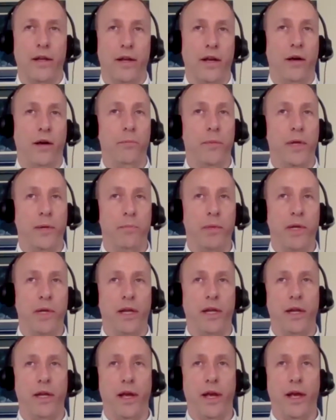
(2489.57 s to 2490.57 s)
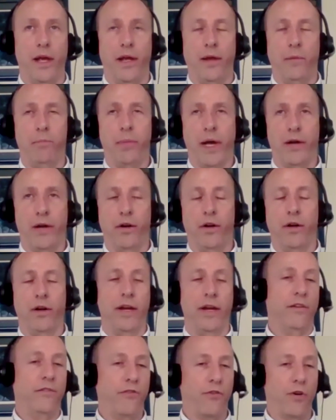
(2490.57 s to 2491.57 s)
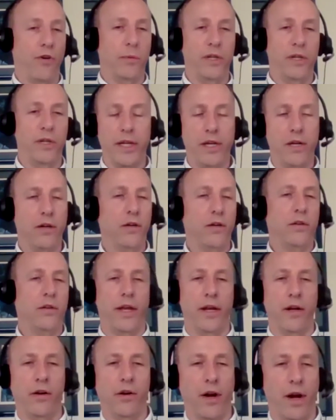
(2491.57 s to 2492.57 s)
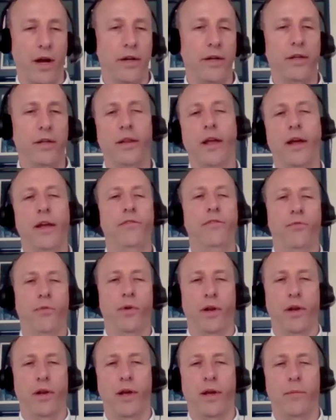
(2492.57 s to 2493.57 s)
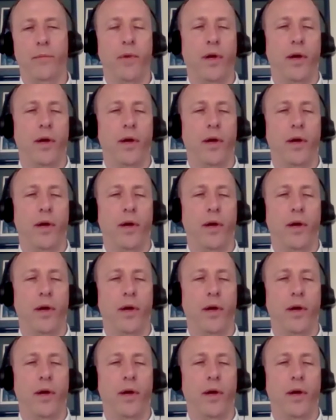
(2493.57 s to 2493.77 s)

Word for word: It helped me be a better informal leader later on in life when I'm,